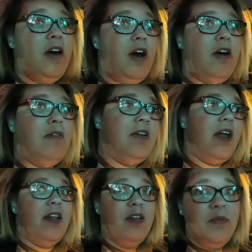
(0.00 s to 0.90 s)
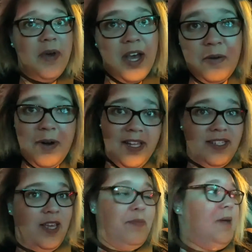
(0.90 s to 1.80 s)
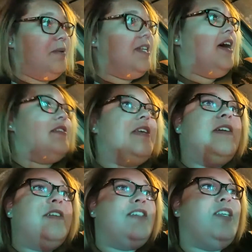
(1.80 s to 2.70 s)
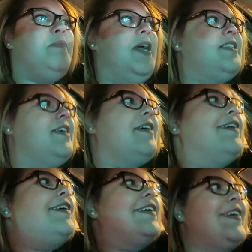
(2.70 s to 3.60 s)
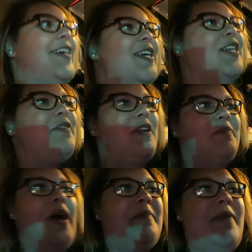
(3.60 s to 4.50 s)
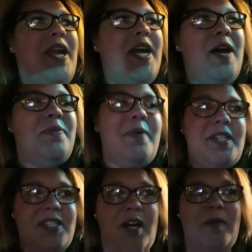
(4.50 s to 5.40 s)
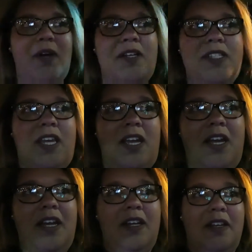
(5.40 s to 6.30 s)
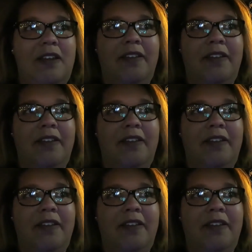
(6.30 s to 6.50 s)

oh, you got a new book. What is it? Paper Towns. Oh, you're so basic. You went and bought makeup, you went to Starbucks, and